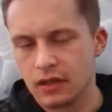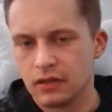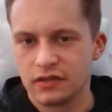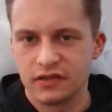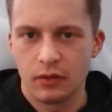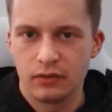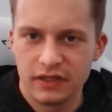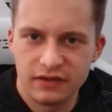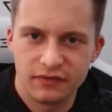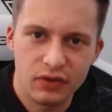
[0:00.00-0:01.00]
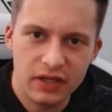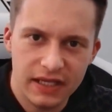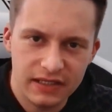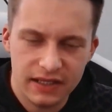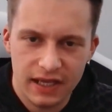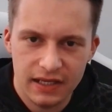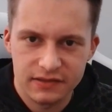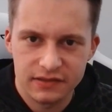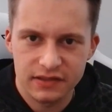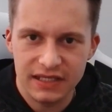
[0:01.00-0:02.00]
So these three
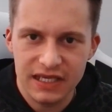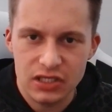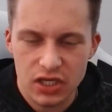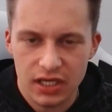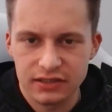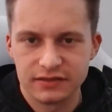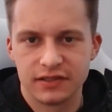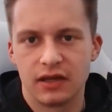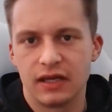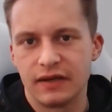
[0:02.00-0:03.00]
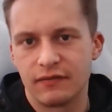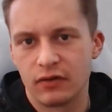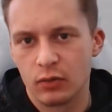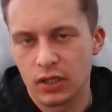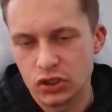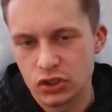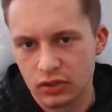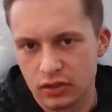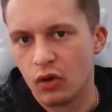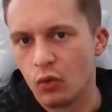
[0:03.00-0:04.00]
indicators each answer a different question.
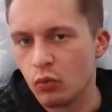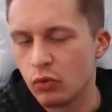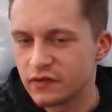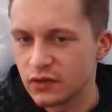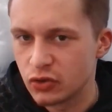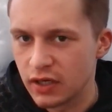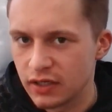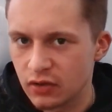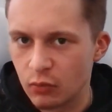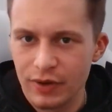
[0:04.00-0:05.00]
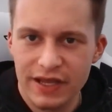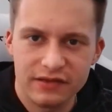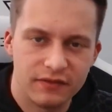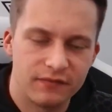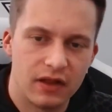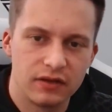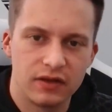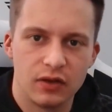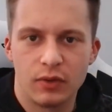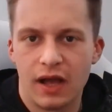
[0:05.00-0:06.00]
What's the trend? Where's the
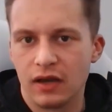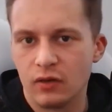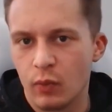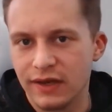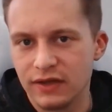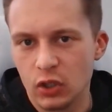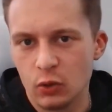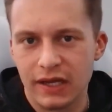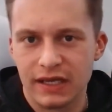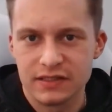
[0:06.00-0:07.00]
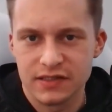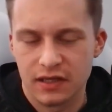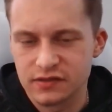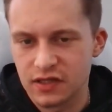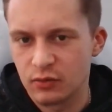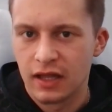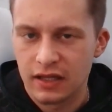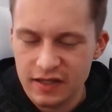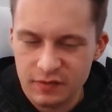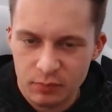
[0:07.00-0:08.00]
value? And when do I enter? So
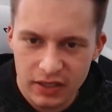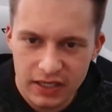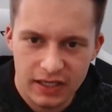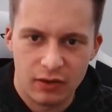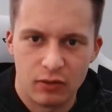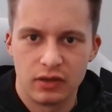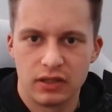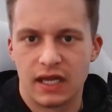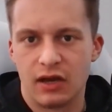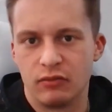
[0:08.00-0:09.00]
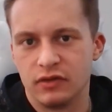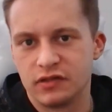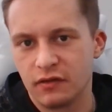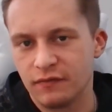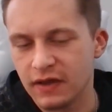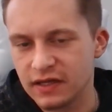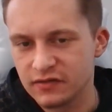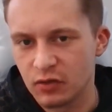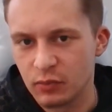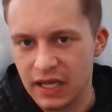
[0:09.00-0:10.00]
let's break it all down. So first
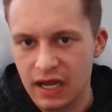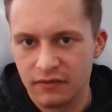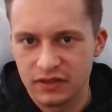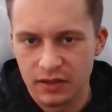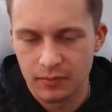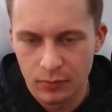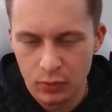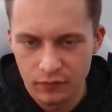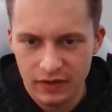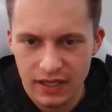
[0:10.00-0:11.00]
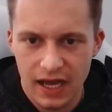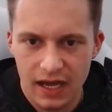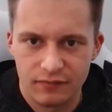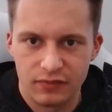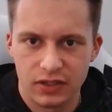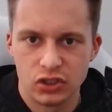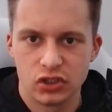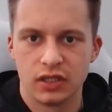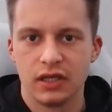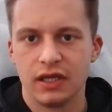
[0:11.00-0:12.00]
up, we have the moving average.
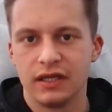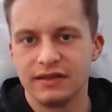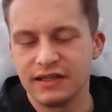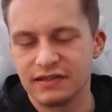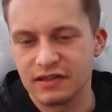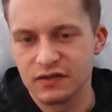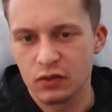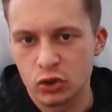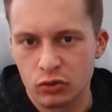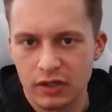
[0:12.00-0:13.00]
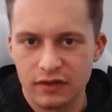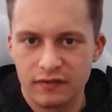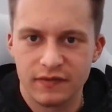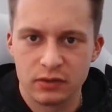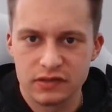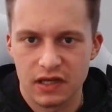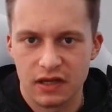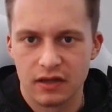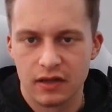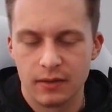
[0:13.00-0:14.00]
This is your trend filter
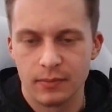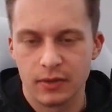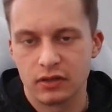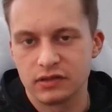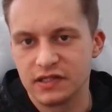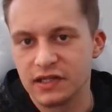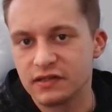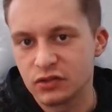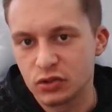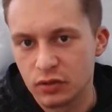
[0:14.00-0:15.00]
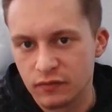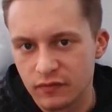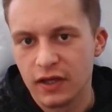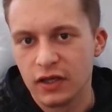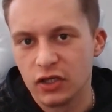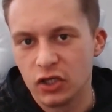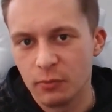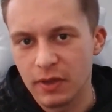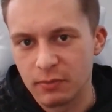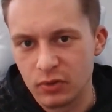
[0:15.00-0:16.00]
because here's the truth. You don't
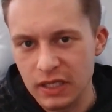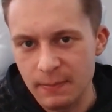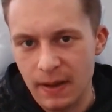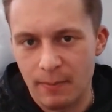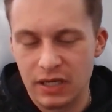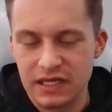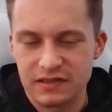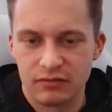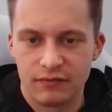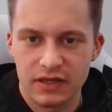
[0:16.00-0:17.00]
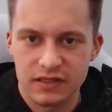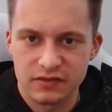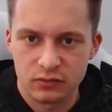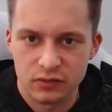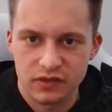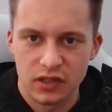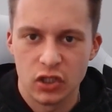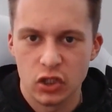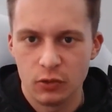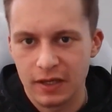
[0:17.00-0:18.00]
make money by predicting reversals.
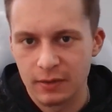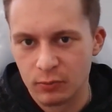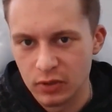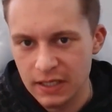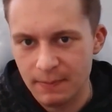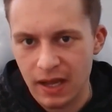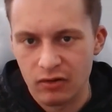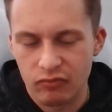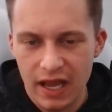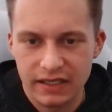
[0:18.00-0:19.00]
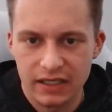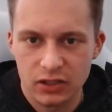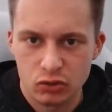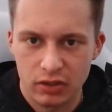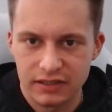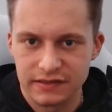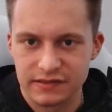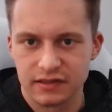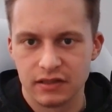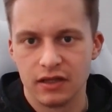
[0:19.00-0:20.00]
You make money by riding trends.